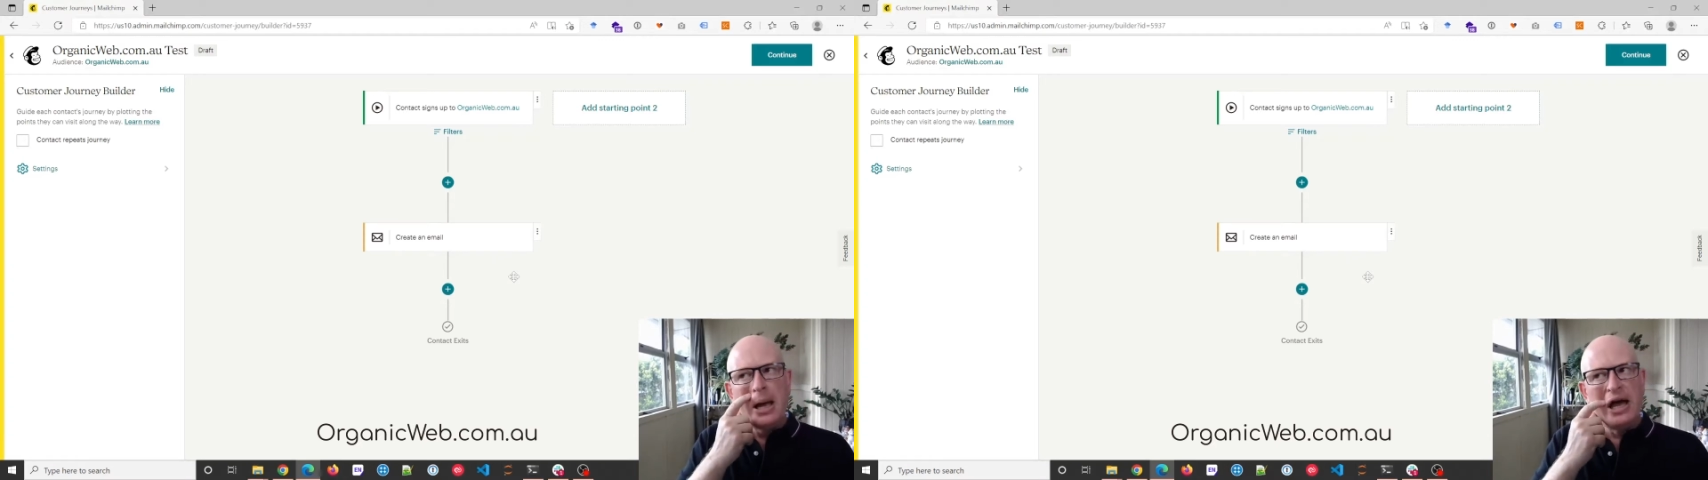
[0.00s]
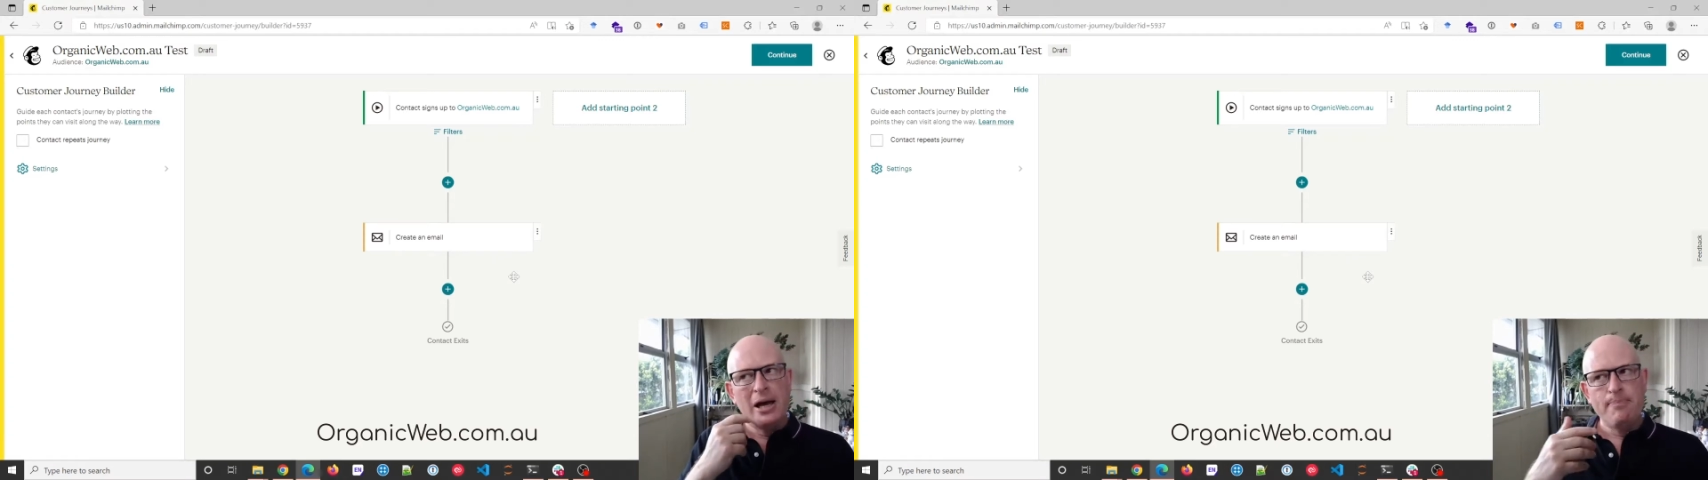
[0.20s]

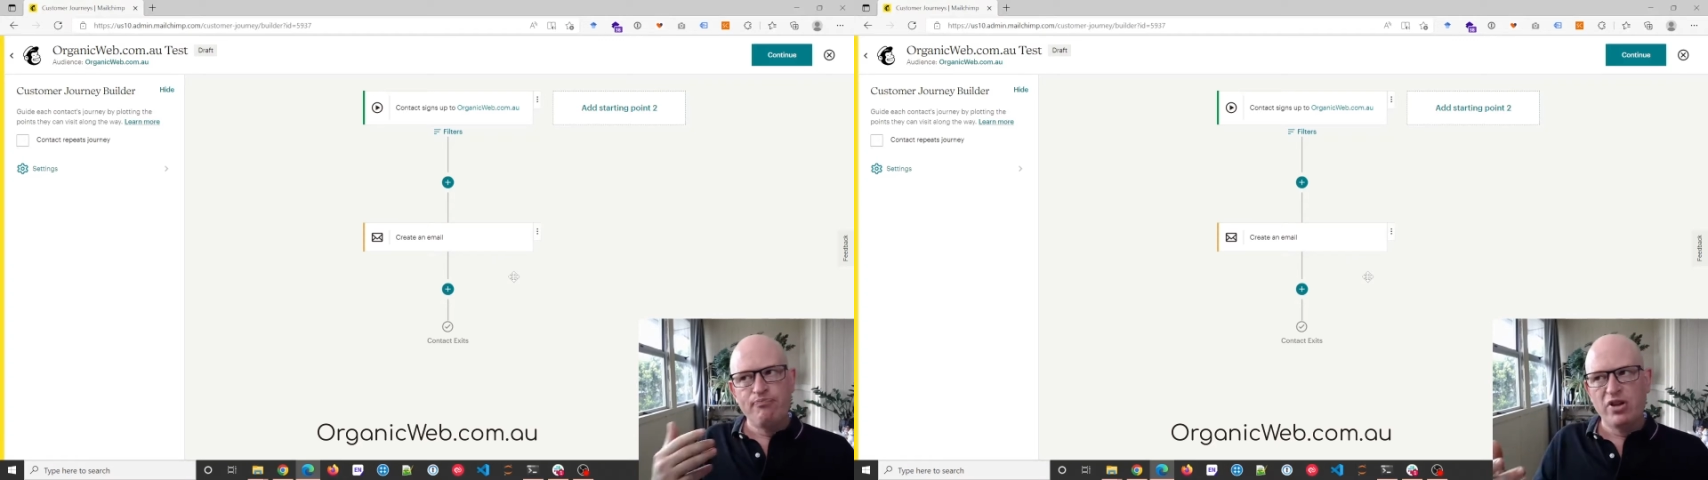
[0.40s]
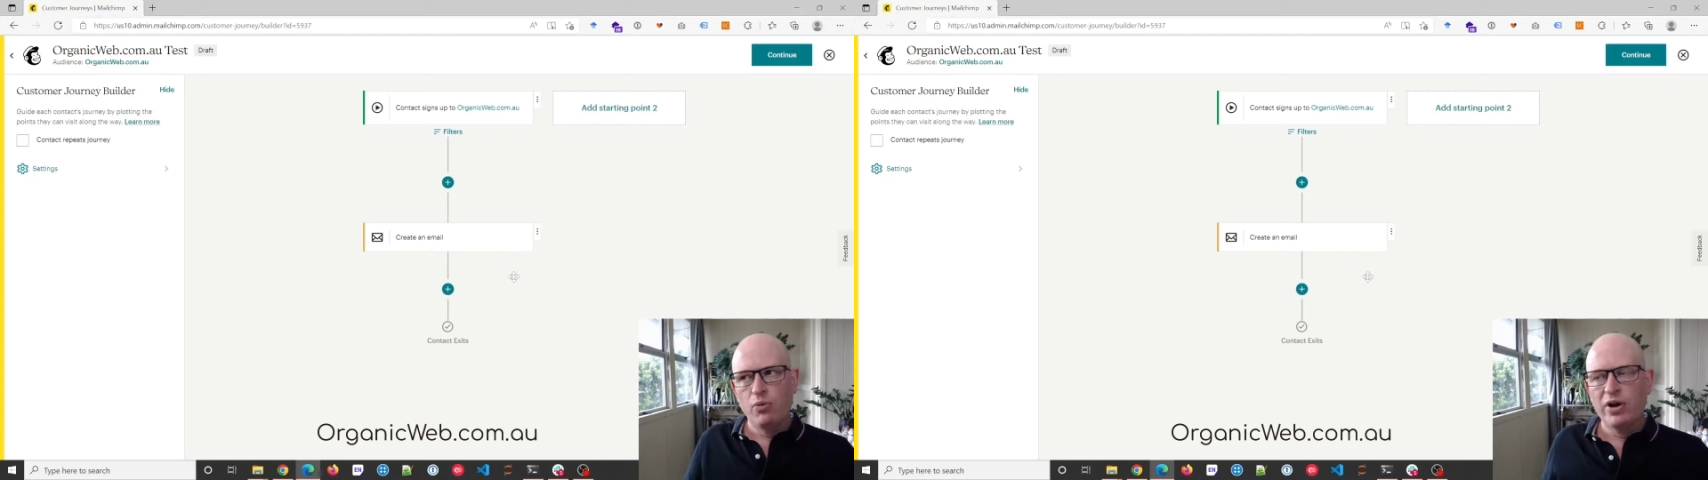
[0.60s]

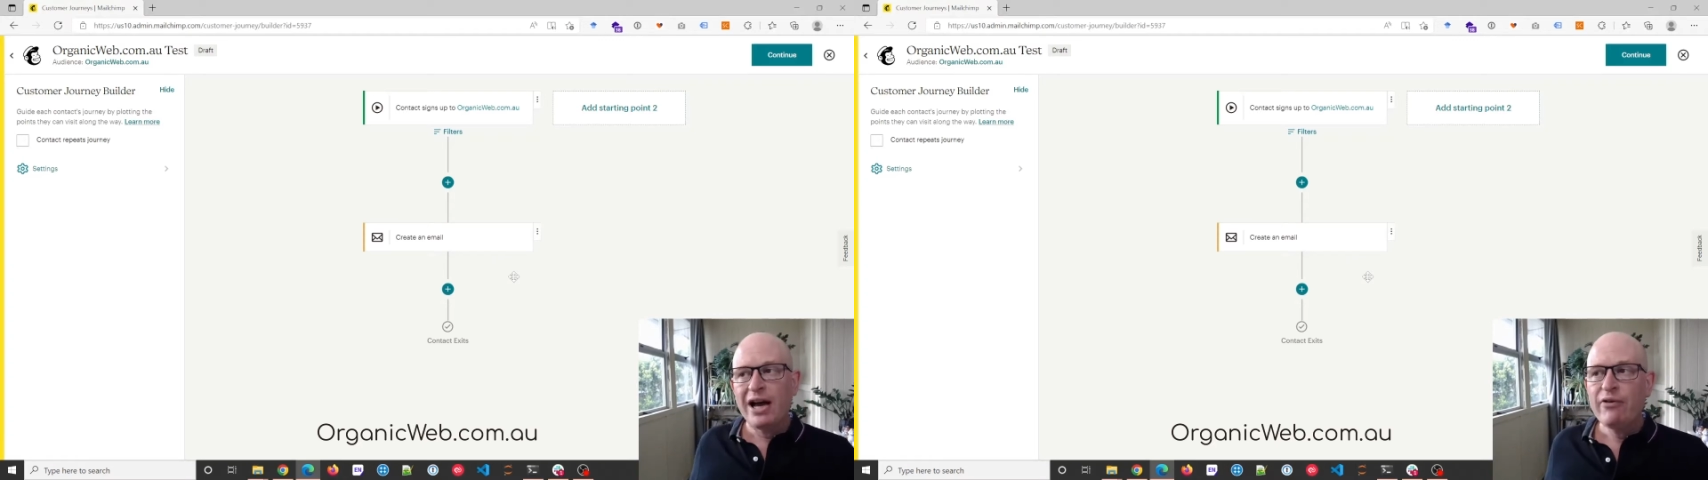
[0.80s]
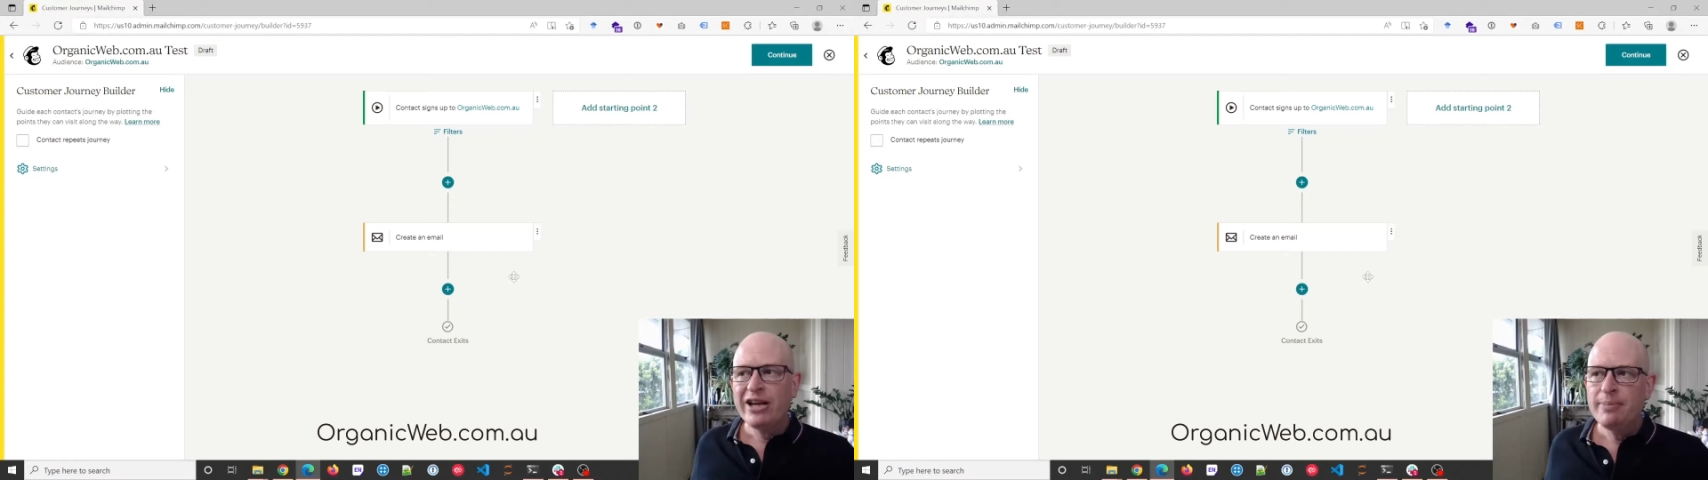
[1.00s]
Um, what
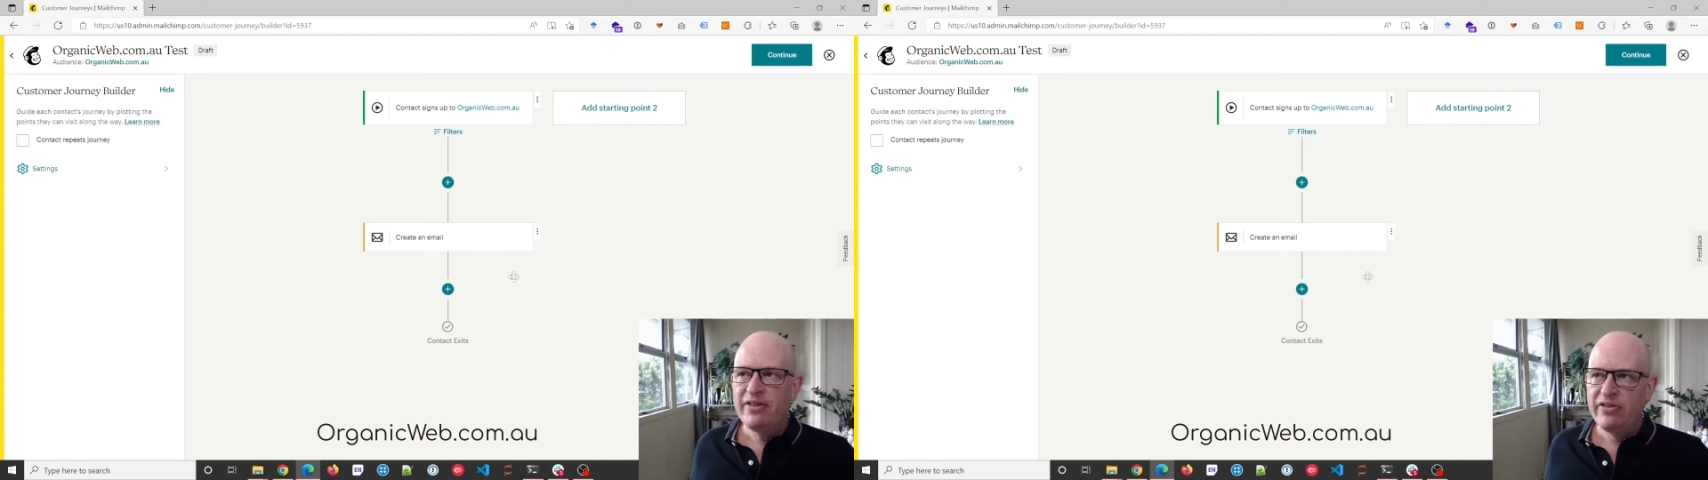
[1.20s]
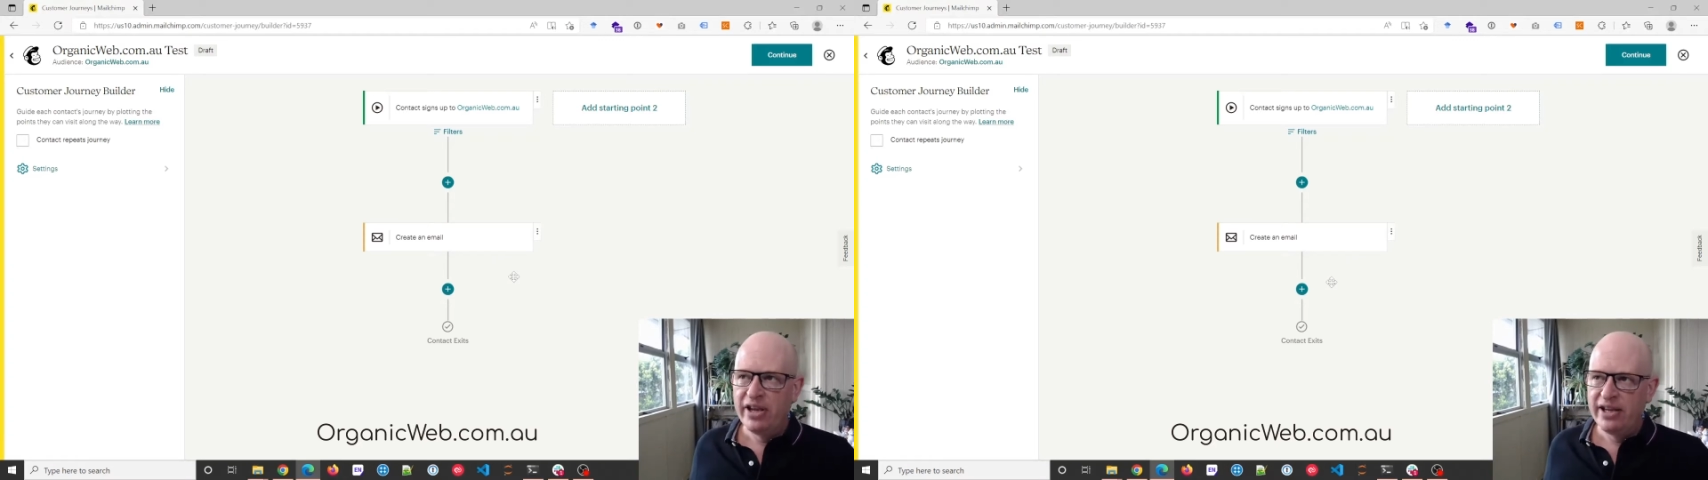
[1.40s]
I
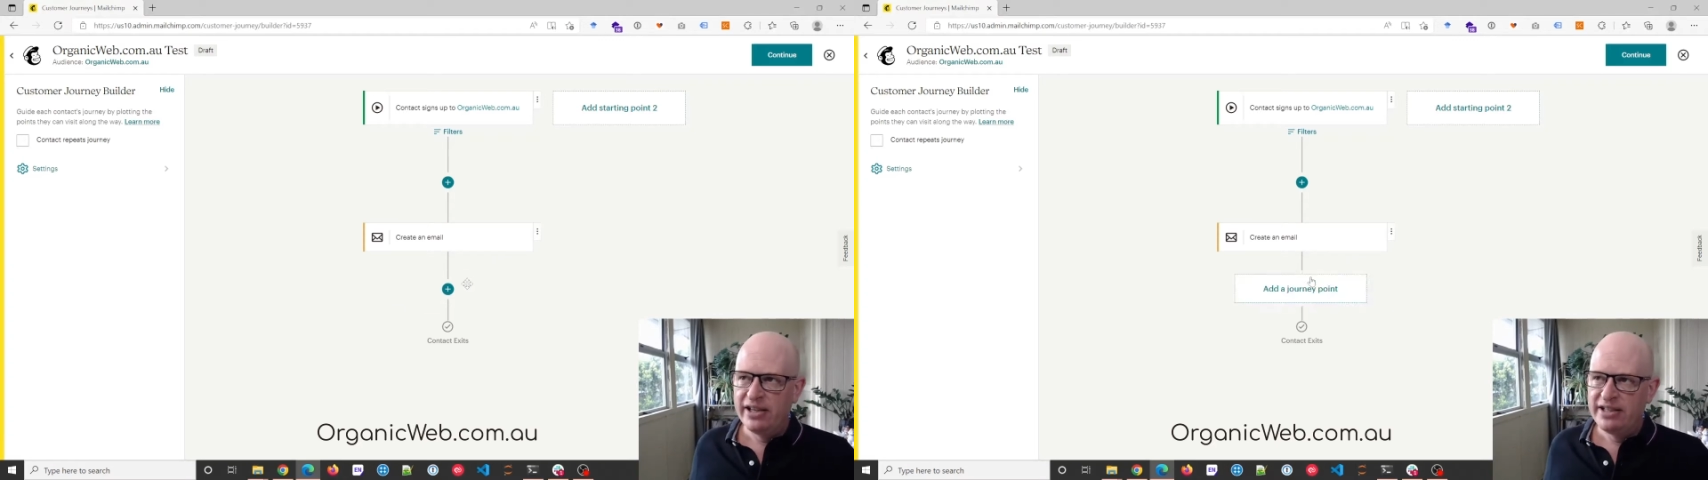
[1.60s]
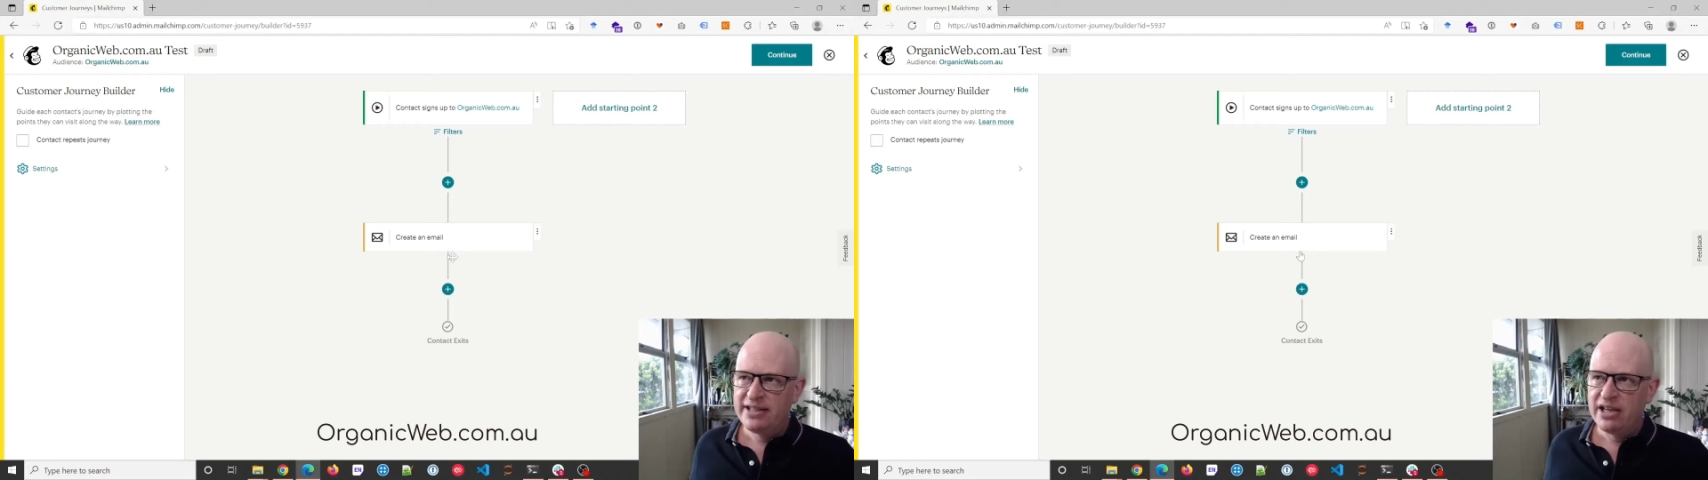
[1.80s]
recommend then
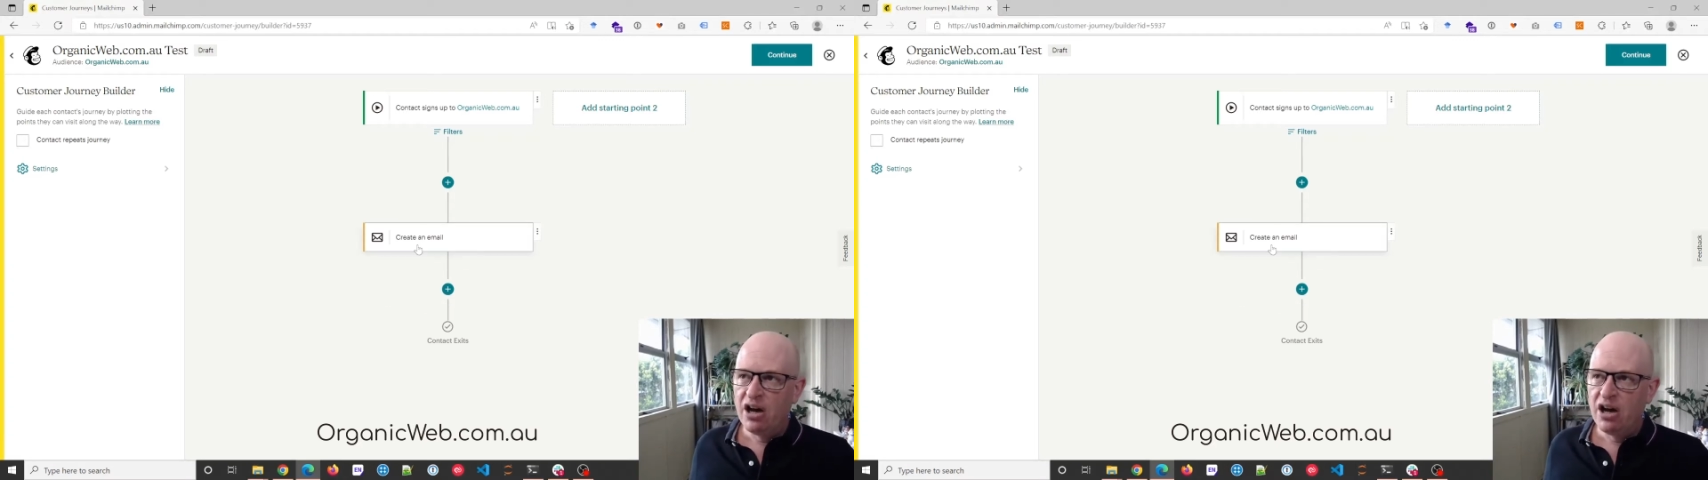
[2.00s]
is that